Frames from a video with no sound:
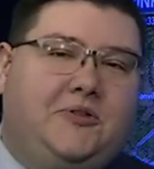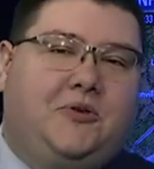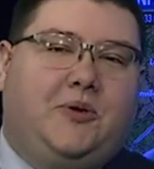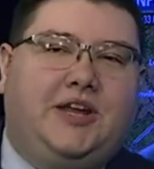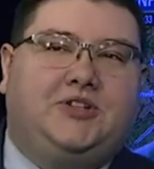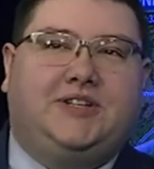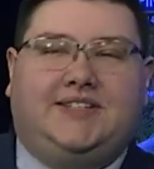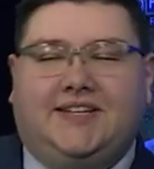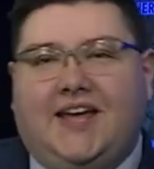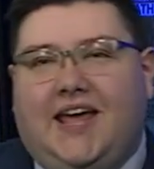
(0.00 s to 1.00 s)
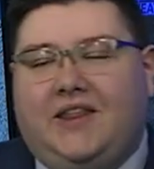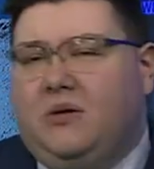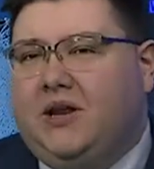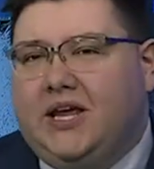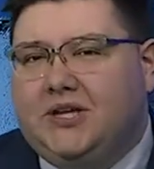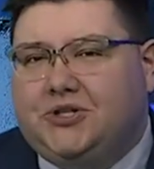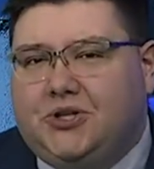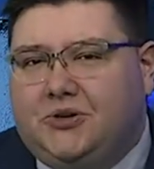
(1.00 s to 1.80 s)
the region today. The only issue,